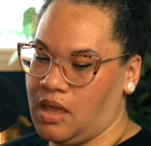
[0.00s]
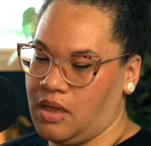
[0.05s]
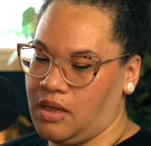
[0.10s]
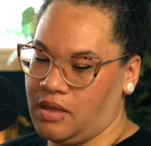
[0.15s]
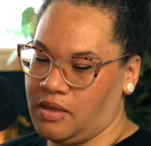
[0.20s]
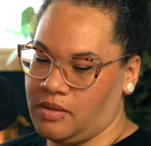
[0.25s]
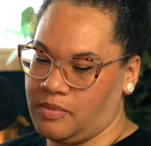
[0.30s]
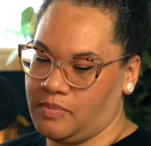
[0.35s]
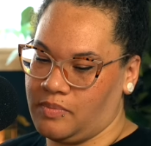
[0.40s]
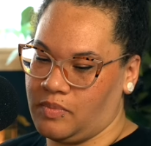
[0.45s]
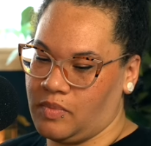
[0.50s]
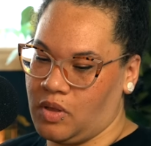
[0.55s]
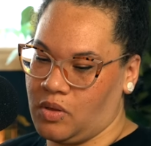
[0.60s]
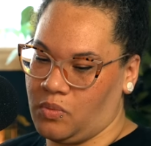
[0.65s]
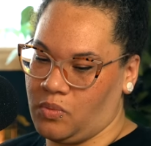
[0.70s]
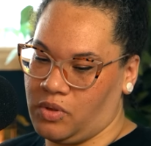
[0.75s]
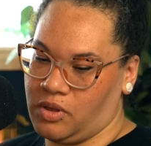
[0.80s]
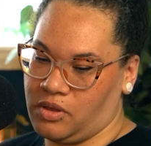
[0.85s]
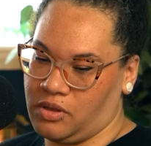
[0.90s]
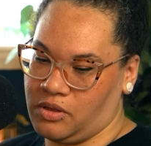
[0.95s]
Um,
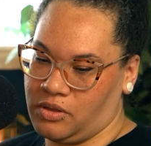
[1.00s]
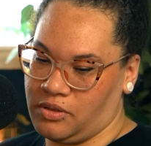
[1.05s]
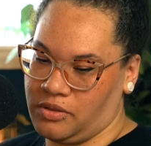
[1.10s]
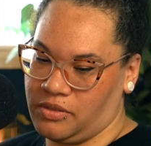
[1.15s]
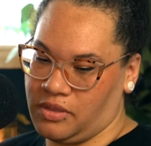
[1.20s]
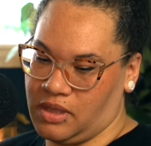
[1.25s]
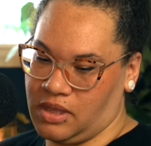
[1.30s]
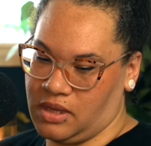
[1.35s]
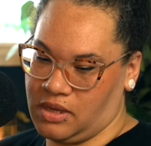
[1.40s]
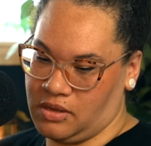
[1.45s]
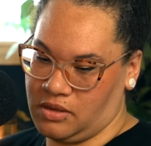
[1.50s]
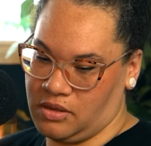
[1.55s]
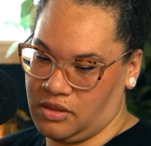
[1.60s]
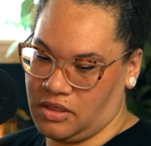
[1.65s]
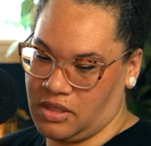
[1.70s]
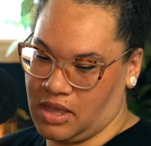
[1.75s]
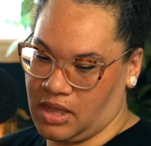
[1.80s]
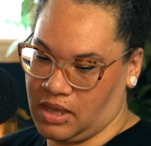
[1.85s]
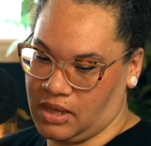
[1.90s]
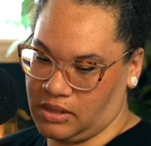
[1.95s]
well, in
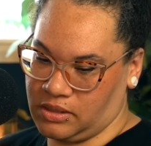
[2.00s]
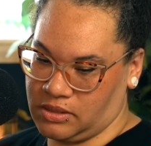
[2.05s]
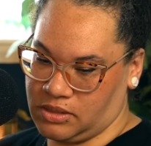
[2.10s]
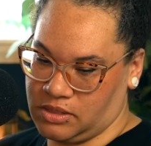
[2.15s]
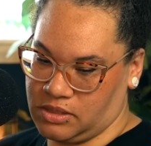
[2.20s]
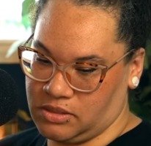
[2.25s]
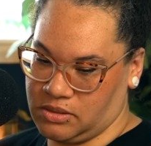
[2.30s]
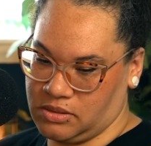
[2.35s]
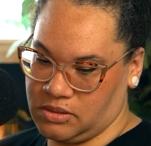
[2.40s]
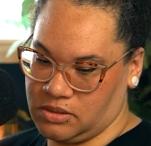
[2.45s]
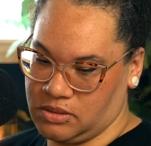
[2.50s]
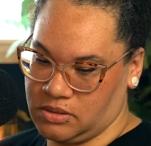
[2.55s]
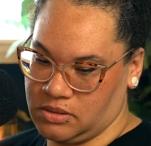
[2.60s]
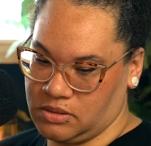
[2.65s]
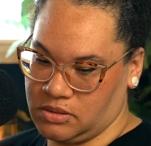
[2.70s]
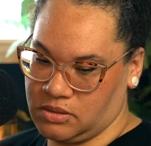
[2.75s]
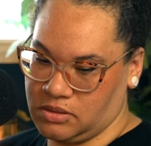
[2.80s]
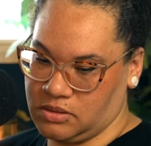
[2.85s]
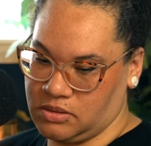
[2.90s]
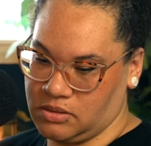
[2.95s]
that
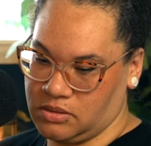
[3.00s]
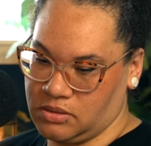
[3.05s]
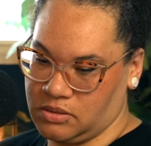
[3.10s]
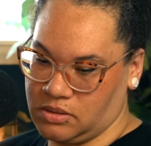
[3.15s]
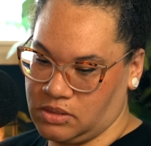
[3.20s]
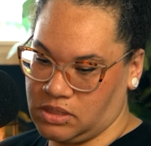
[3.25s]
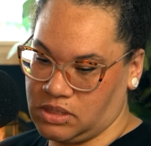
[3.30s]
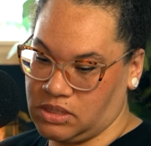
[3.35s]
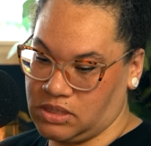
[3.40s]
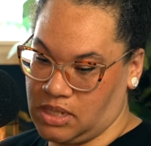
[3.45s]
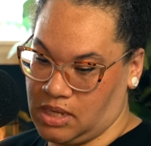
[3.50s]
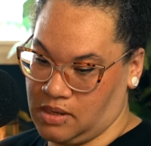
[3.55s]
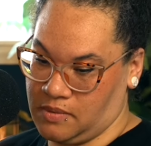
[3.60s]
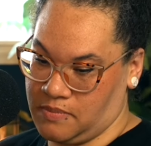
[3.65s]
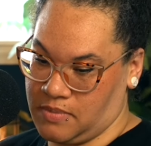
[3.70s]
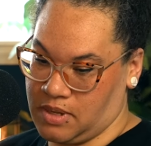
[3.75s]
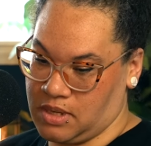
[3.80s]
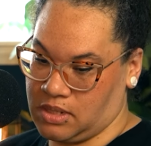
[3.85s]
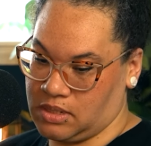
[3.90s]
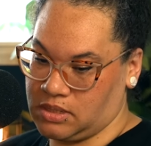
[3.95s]

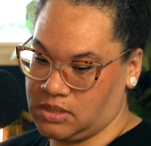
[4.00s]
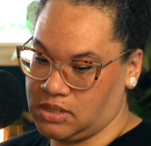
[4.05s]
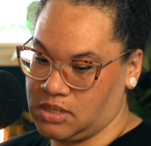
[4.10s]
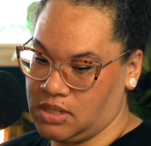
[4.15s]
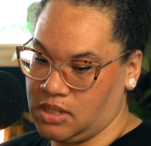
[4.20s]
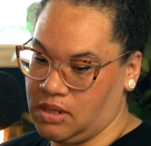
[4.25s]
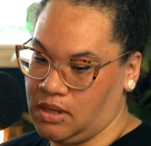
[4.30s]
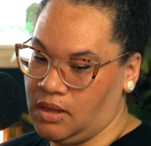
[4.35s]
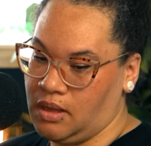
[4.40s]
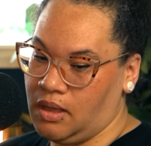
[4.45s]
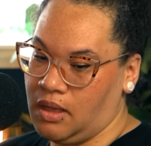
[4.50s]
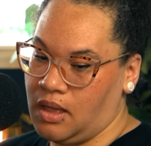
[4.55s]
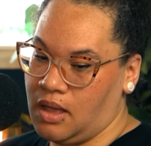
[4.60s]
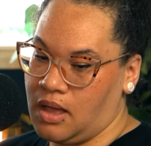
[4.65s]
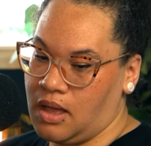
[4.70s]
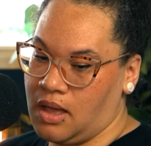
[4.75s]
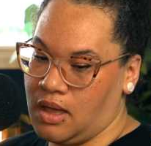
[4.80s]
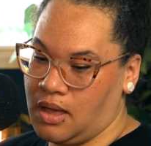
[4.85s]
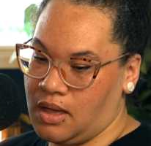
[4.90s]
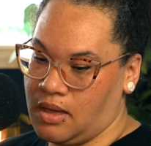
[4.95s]
statement,
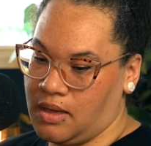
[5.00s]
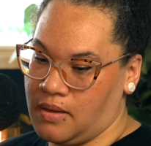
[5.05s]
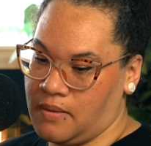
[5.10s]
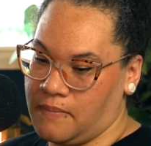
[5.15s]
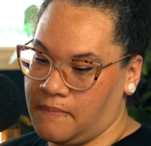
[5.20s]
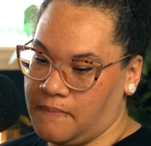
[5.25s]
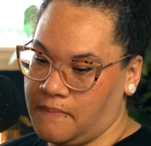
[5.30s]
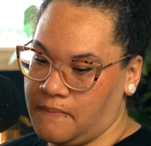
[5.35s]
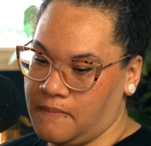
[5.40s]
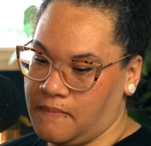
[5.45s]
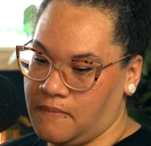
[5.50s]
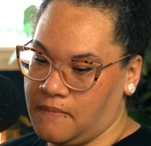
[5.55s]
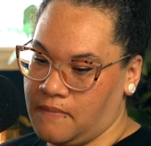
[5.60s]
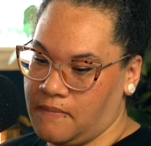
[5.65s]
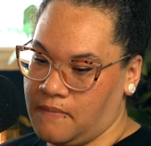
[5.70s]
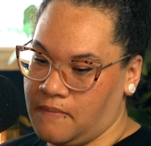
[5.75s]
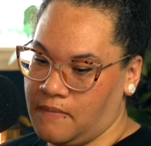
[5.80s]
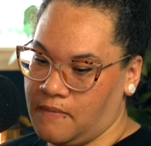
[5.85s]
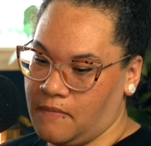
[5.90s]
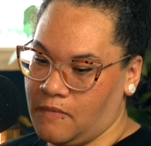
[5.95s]
um,
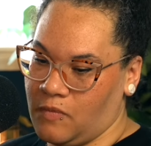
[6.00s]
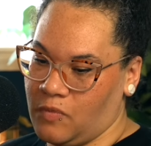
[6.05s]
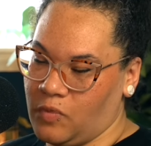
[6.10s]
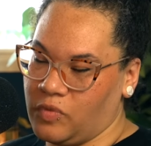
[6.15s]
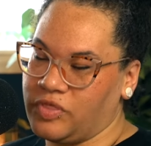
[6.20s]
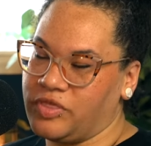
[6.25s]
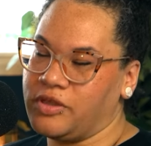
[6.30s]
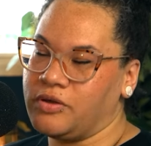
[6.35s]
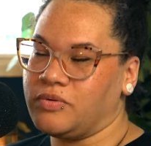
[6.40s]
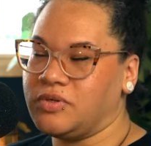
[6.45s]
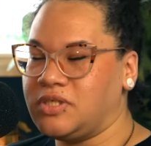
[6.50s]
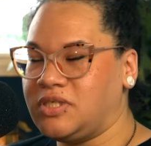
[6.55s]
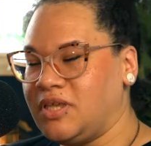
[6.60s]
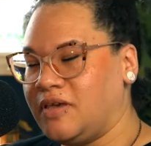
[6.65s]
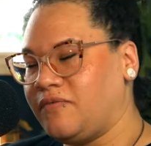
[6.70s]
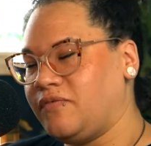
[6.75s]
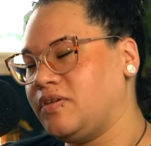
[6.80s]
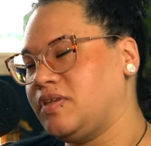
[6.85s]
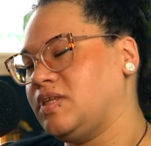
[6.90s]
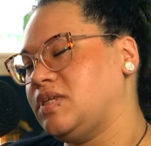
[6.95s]
there was
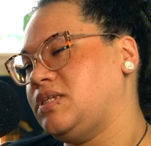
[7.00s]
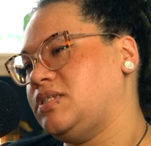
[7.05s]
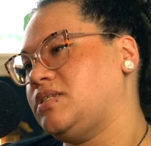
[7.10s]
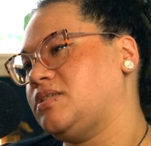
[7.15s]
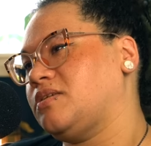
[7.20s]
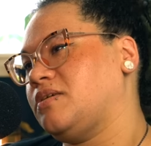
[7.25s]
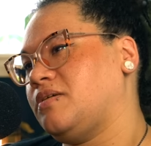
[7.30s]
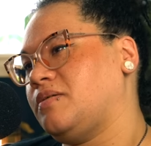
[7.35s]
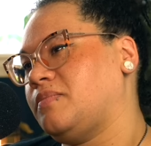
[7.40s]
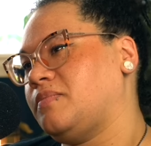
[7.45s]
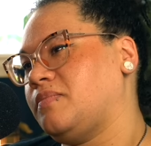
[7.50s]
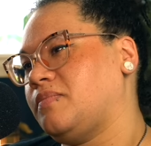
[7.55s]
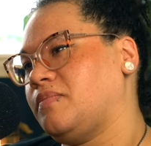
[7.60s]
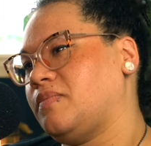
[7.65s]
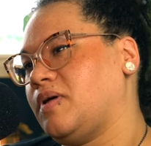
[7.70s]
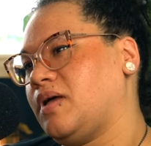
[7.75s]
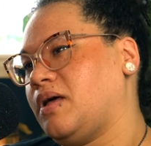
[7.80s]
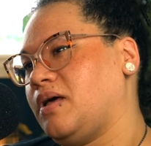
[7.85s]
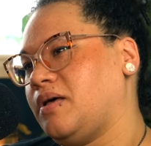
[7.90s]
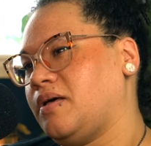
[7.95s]
definitely
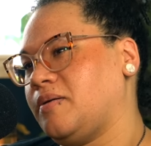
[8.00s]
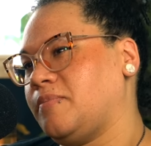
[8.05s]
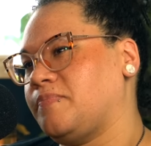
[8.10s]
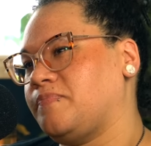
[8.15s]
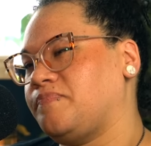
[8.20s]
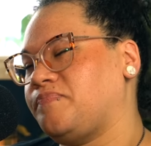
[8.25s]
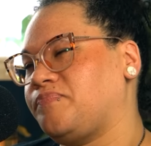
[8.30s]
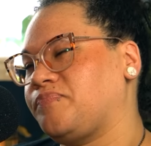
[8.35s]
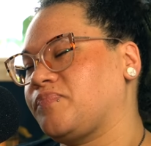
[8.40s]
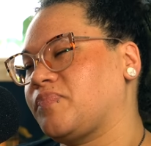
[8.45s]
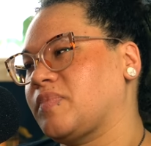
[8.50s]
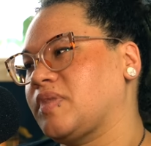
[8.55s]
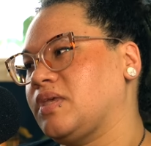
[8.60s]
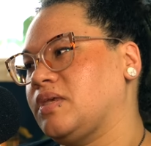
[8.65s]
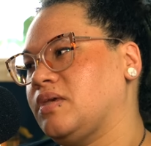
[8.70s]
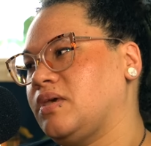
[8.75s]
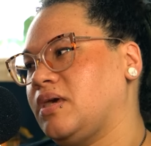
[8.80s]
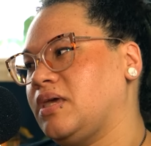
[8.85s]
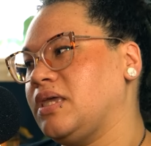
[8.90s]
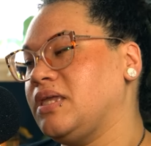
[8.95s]
some um,
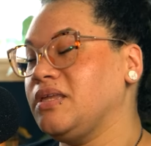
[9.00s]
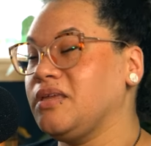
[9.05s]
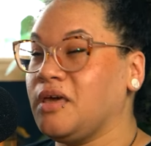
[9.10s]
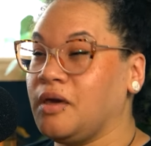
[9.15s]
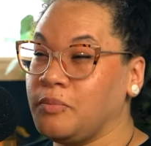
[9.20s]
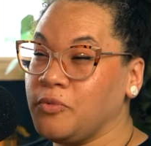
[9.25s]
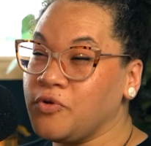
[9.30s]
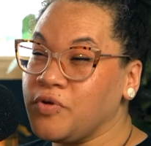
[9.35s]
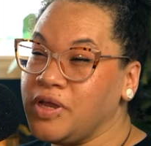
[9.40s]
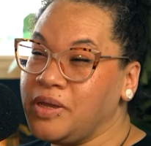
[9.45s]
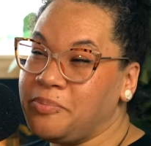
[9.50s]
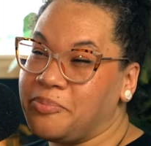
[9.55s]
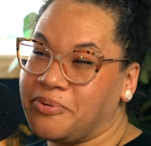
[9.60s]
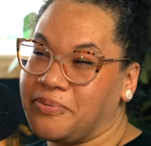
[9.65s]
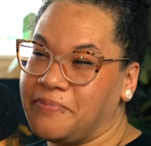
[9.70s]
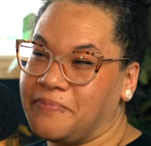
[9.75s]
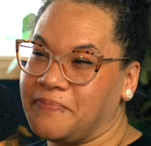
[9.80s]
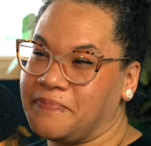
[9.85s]
income creep